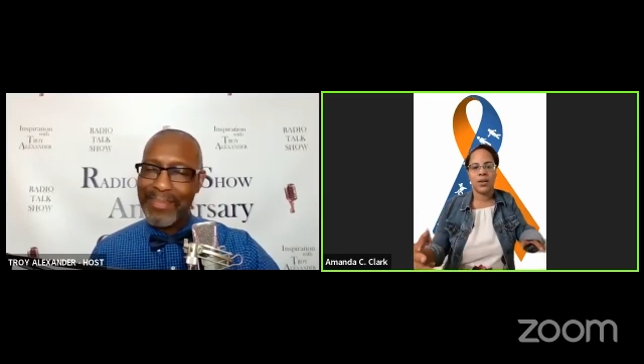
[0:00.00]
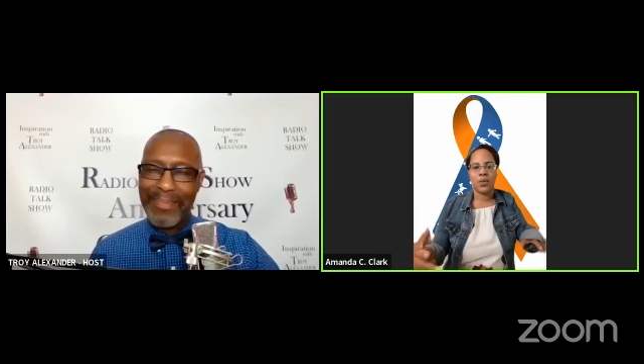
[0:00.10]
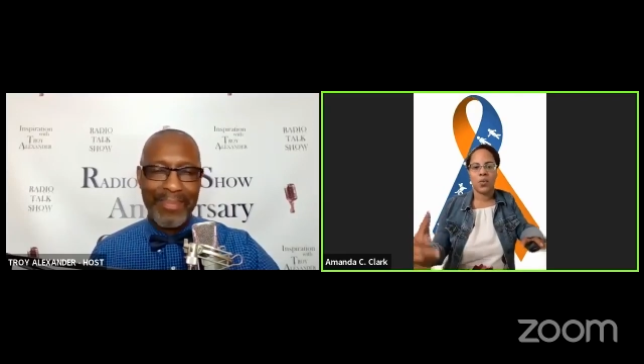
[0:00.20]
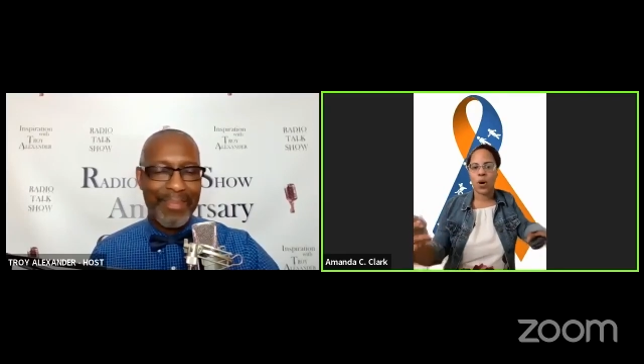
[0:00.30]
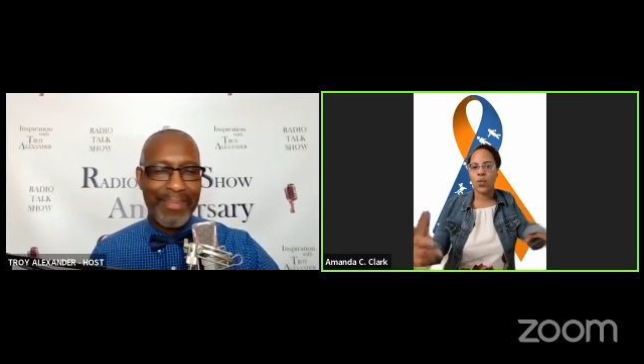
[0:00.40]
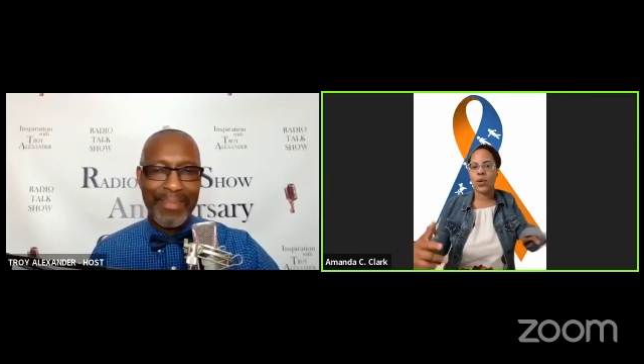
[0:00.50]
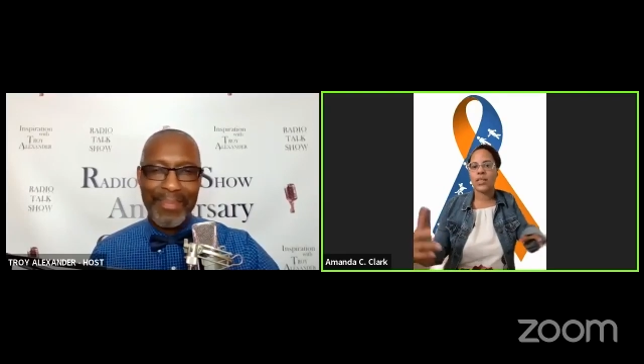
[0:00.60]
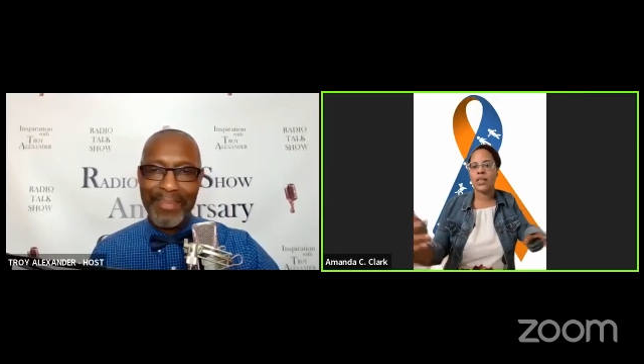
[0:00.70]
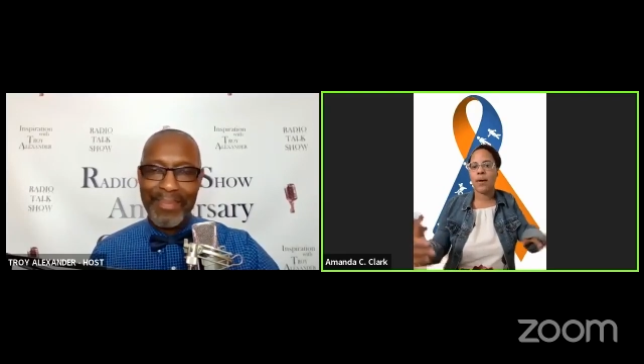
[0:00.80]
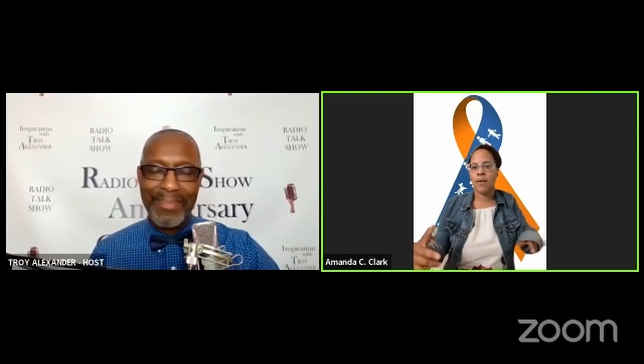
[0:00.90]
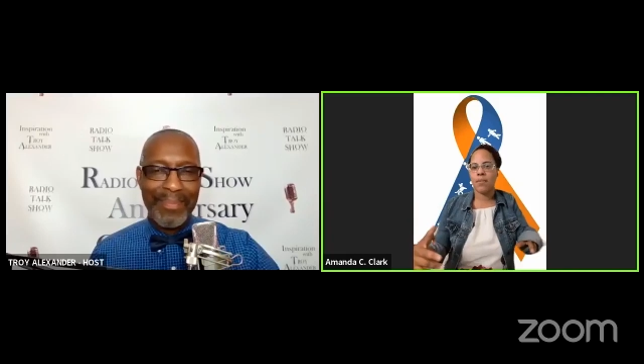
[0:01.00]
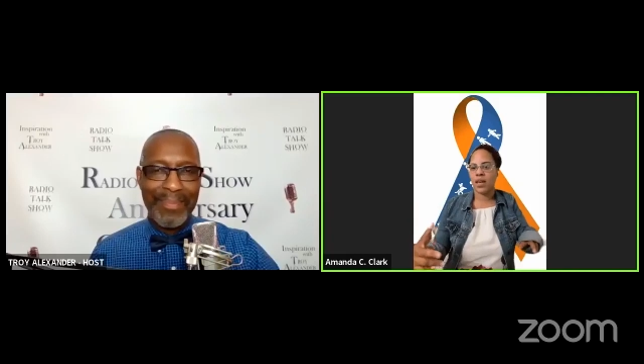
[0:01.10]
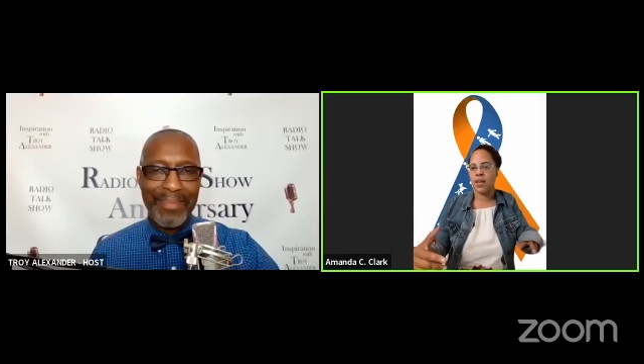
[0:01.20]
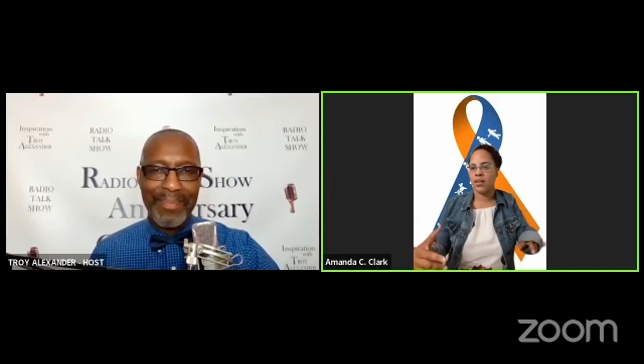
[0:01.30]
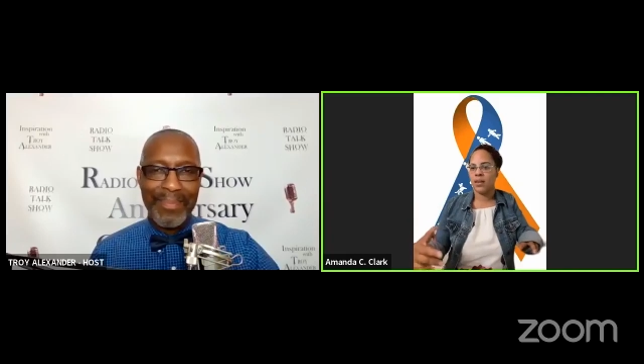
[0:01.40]
What was it about
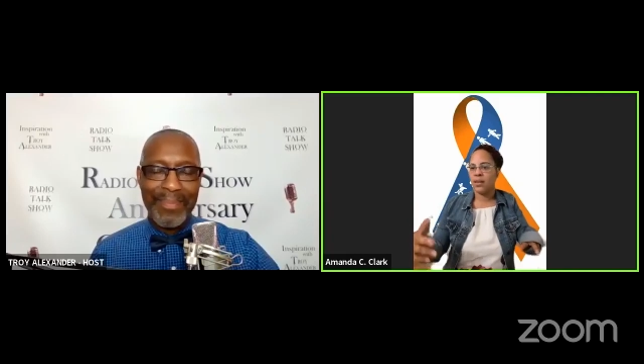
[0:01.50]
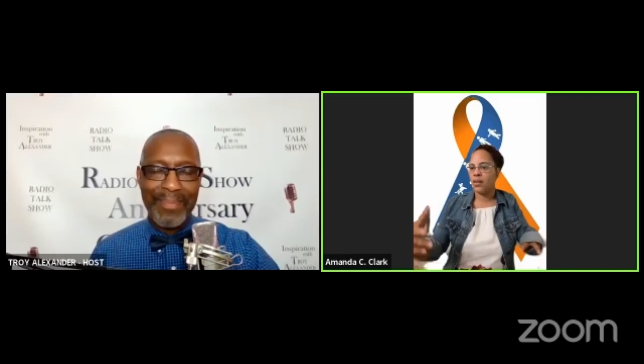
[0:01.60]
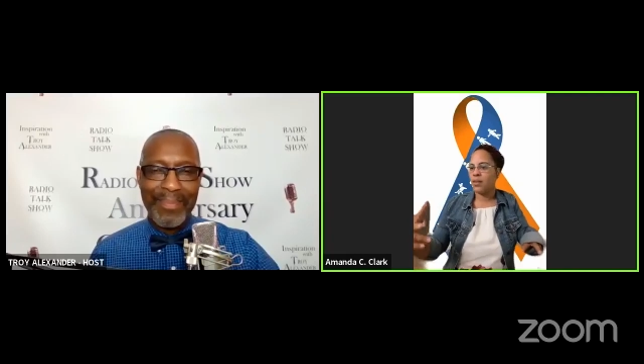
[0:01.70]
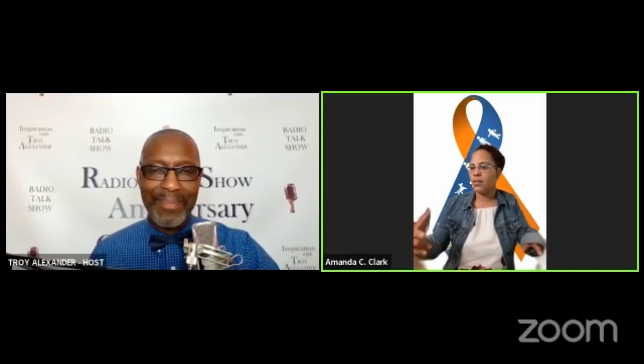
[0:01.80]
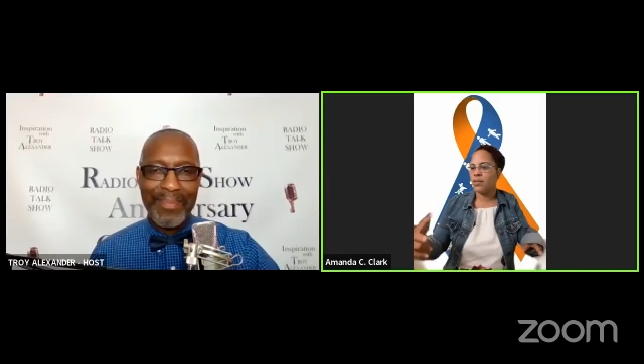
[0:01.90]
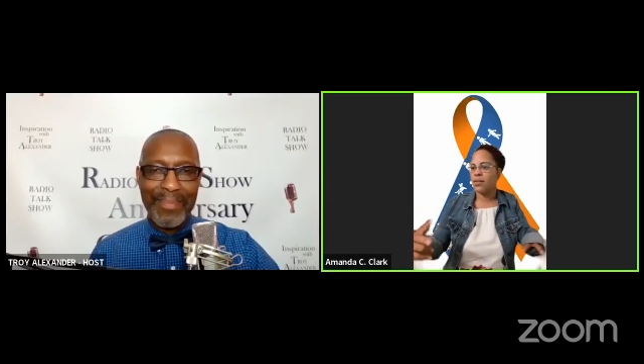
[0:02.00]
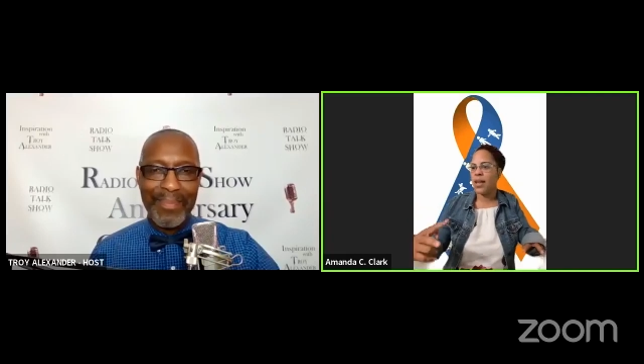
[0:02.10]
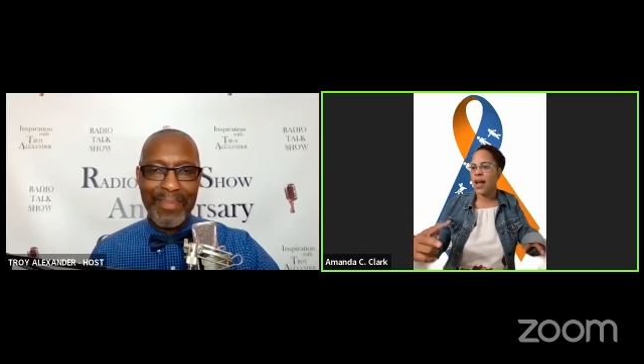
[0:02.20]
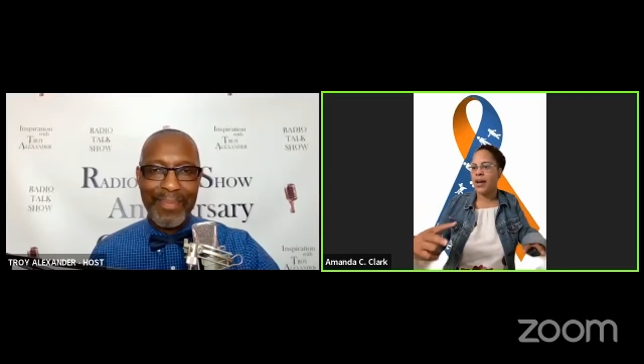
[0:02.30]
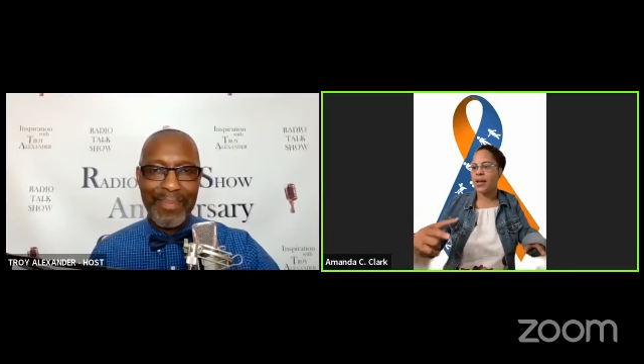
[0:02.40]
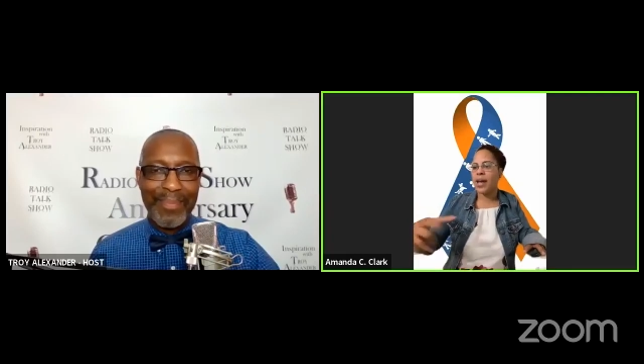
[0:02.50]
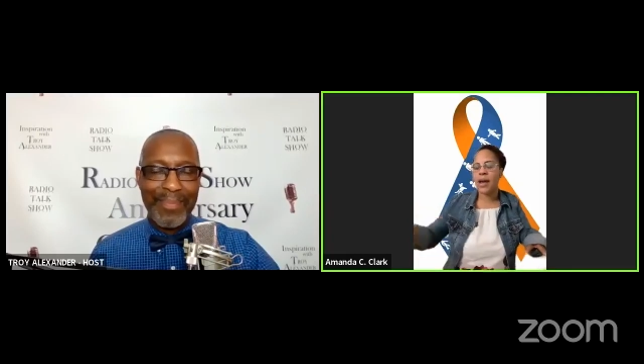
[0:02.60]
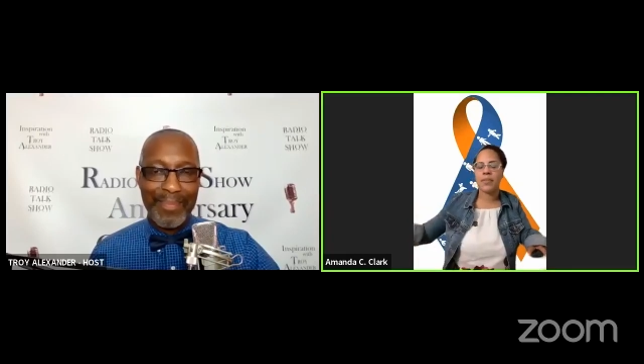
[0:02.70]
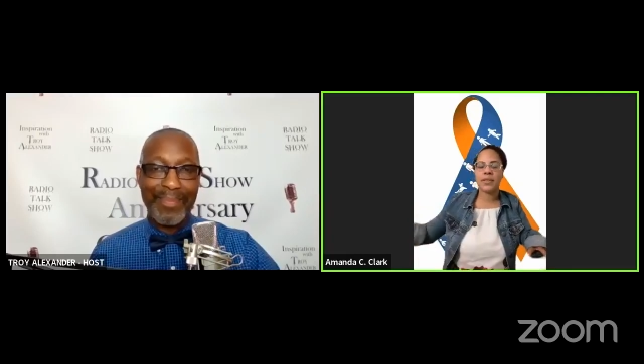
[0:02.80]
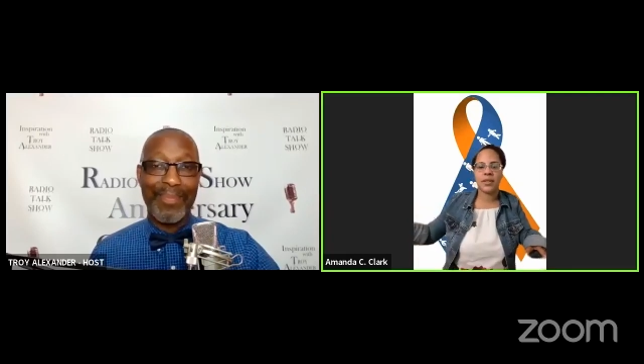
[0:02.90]
me that
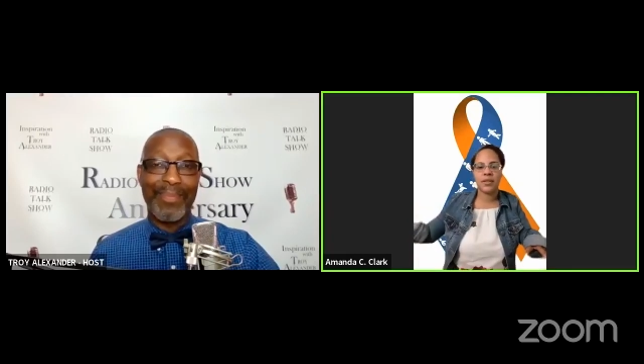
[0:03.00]
kept